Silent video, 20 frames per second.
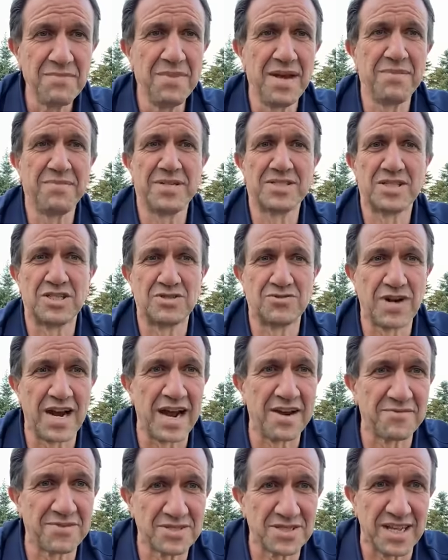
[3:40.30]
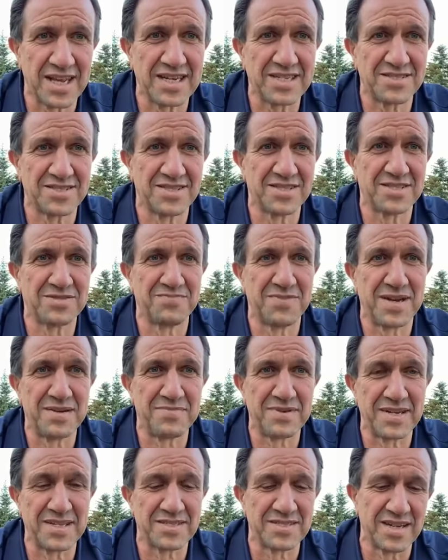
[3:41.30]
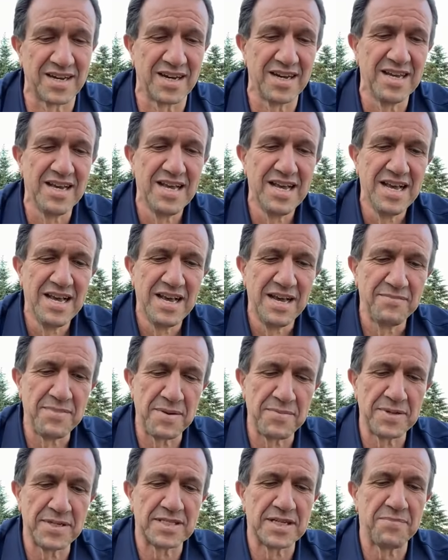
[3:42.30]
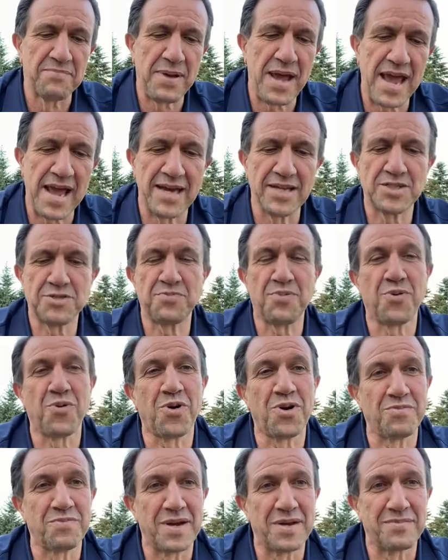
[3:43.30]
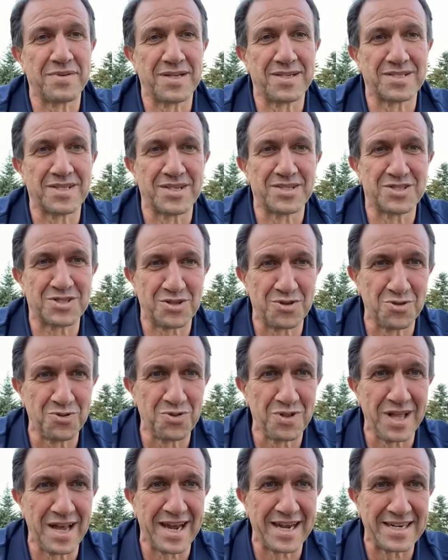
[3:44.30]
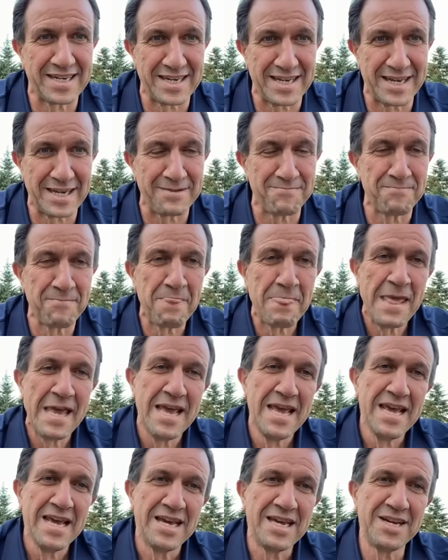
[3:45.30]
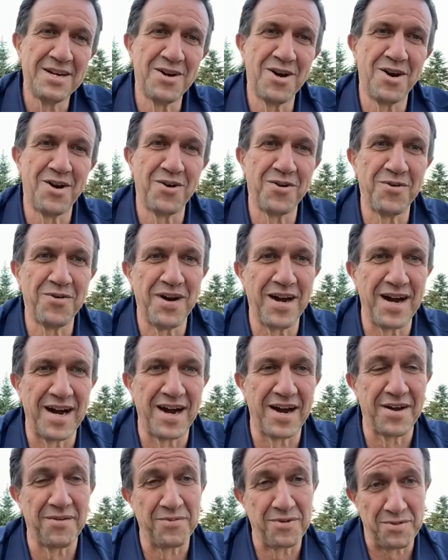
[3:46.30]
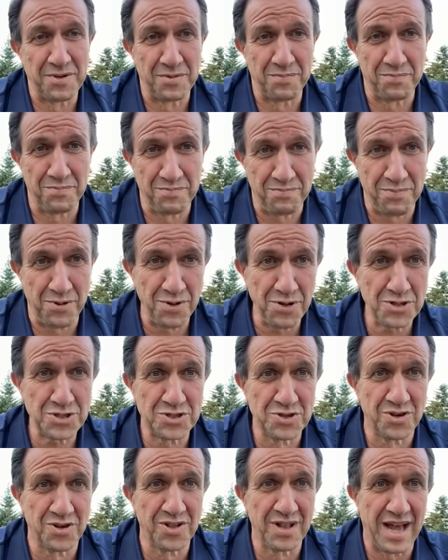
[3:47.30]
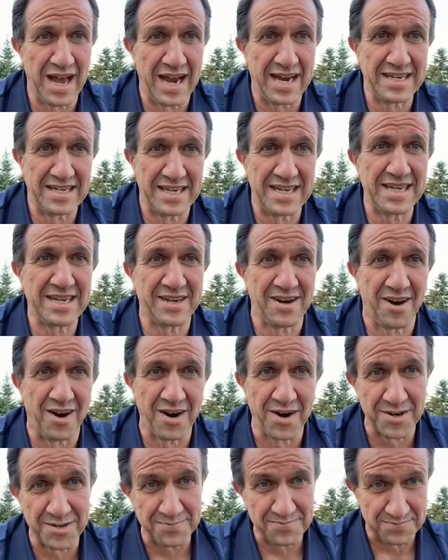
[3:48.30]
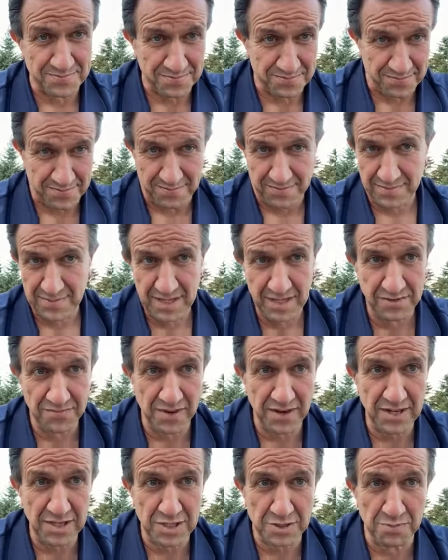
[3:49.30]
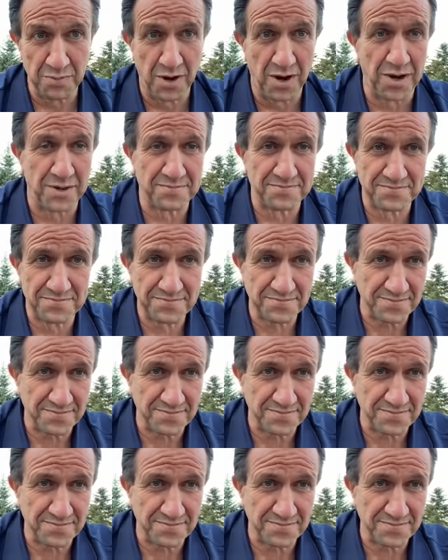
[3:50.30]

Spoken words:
Maybe it's a driver's license, maybe it's a passport, maybe it's a school ID. You know, your personal ID card is very small.